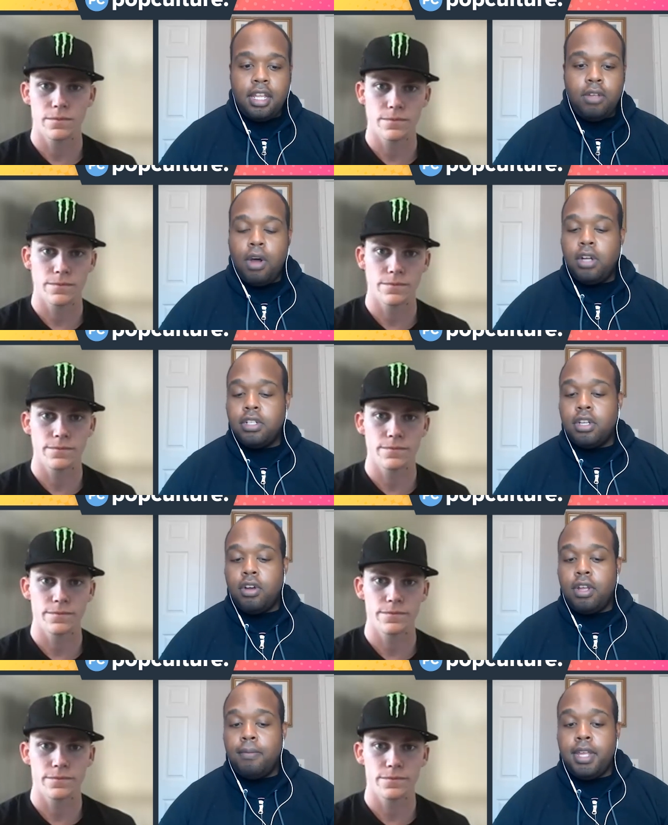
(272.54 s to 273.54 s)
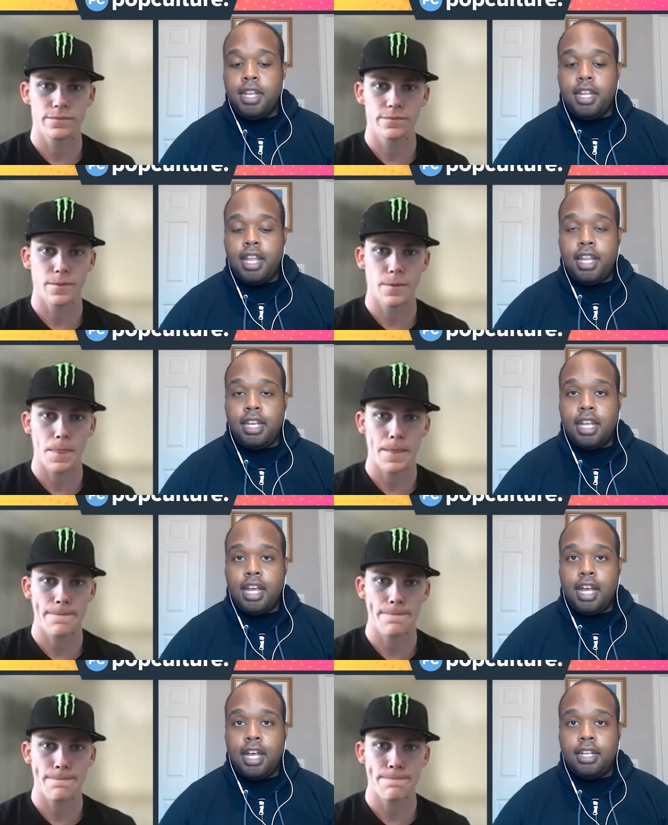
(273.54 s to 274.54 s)
Speaker 1: you also competed in
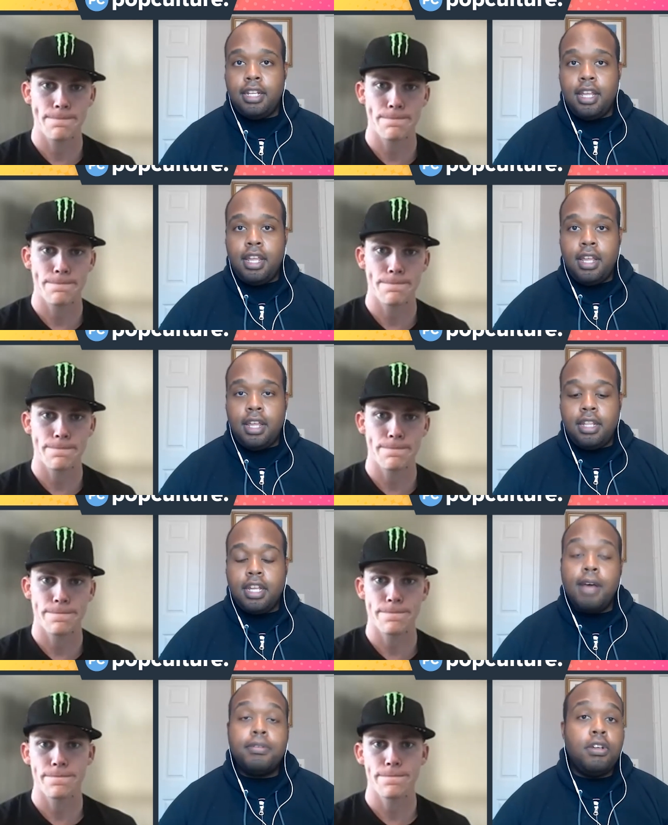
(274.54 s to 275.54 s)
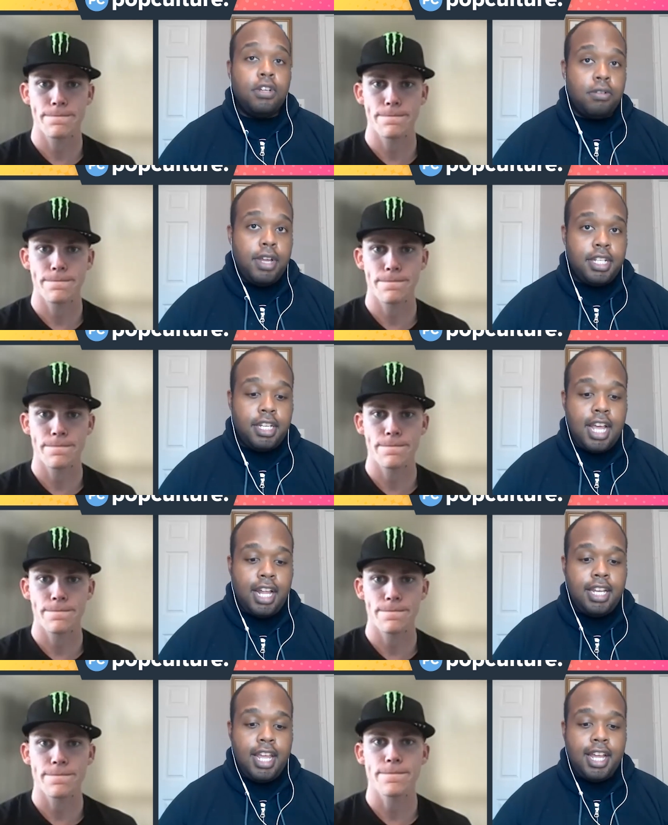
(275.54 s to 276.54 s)
uh, the Cup Series race in
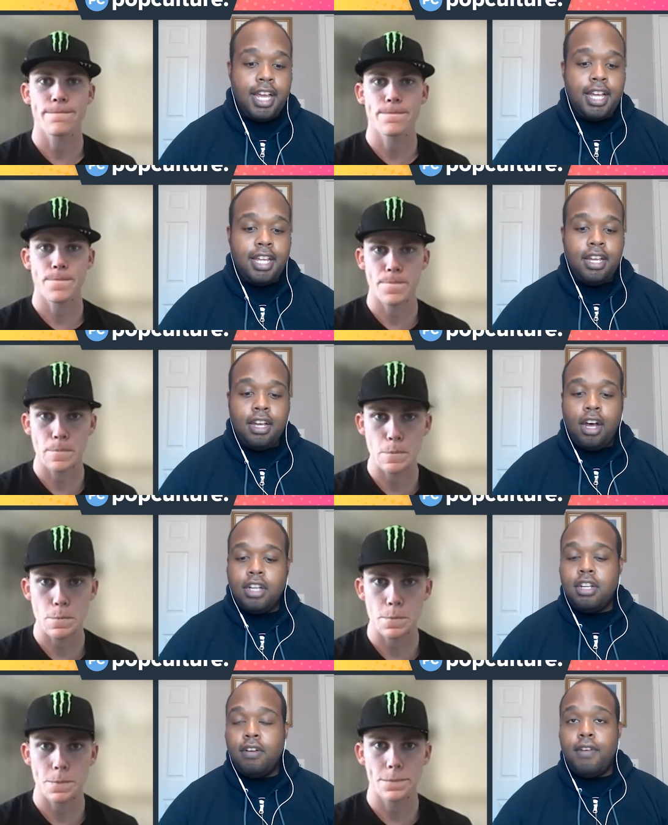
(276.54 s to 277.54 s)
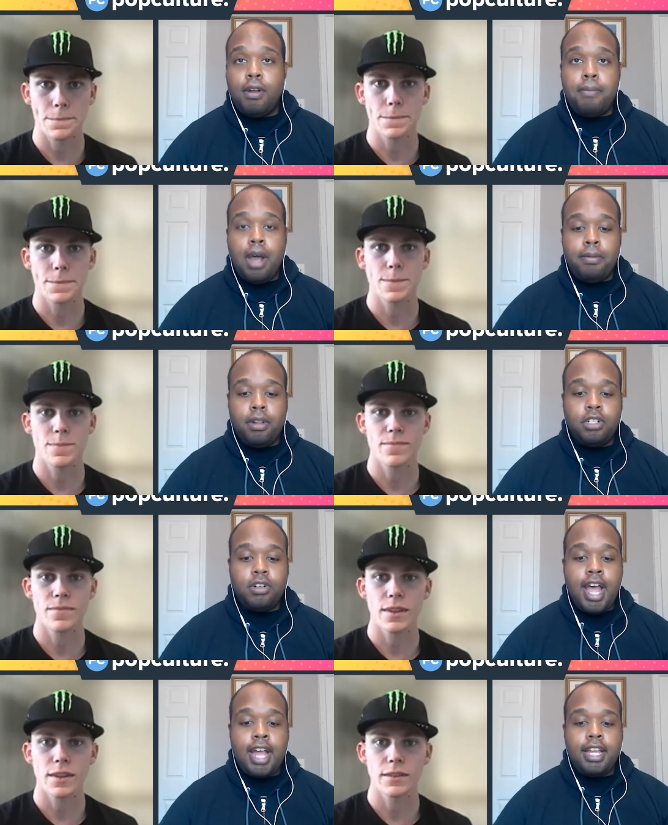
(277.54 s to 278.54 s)
Talladega, also a very popular
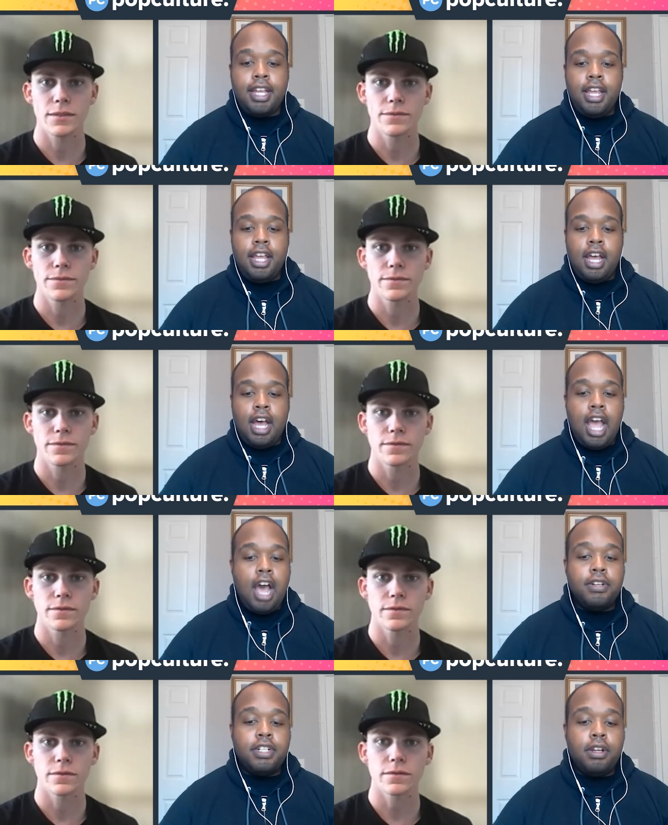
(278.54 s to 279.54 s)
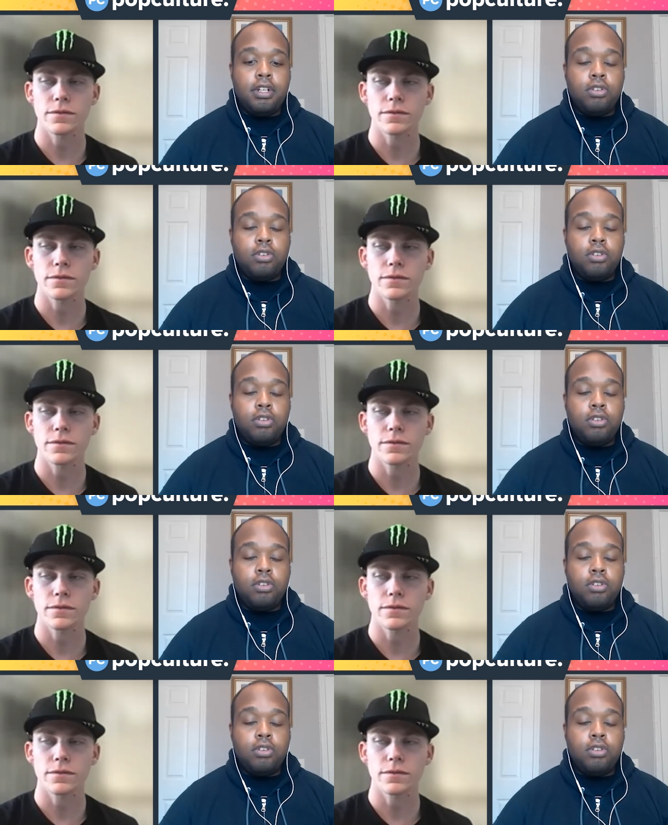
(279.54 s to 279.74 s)
track. Uh, how is it